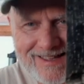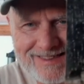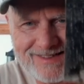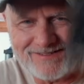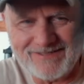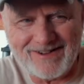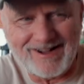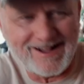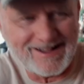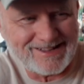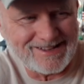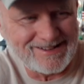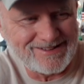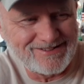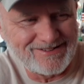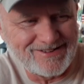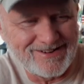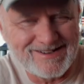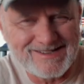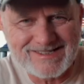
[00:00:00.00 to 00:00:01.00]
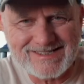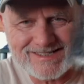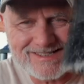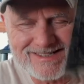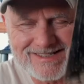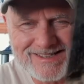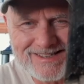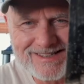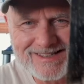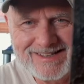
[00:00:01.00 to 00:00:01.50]
got the rocking horse.
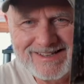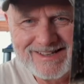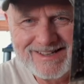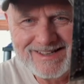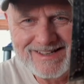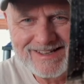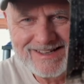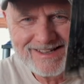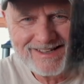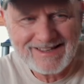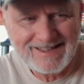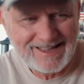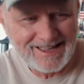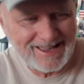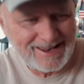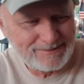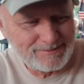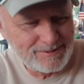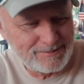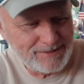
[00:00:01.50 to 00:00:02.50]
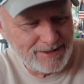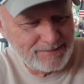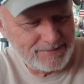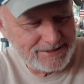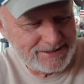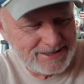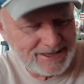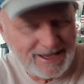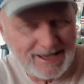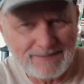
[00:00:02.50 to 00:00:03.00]
And I'm in my
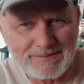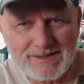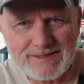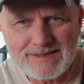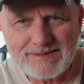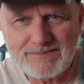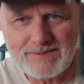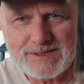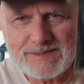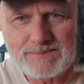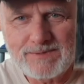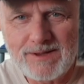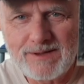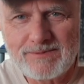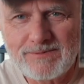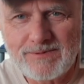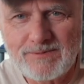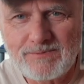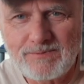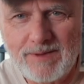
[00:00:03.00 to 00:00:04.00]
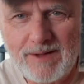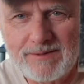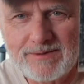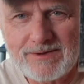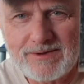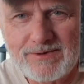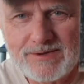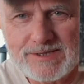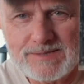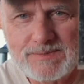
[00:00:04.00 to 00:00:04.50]
pajamas. It must be probably
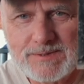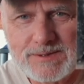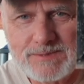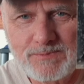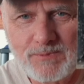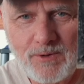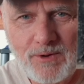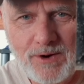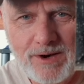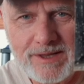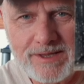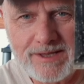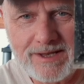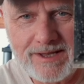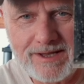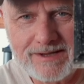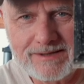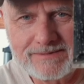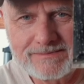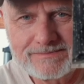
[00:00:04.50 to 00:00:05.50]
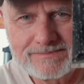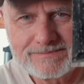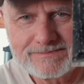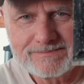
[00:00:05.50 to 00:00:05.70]
Christmas morning, you know.